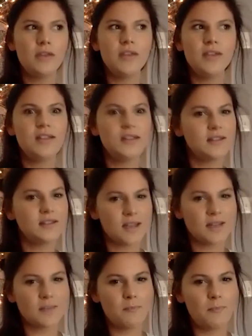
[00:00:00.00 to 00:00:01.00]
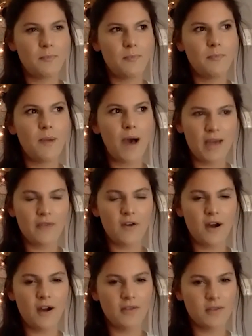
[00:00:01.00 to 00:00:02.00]
this is like by
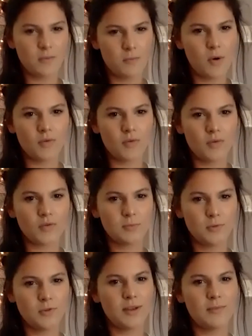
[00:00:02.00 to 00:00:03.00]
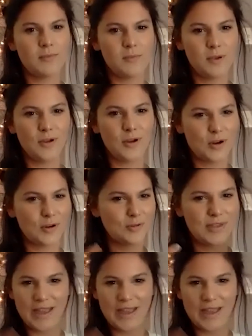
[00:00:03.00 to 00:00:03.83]
far the most Marie Miller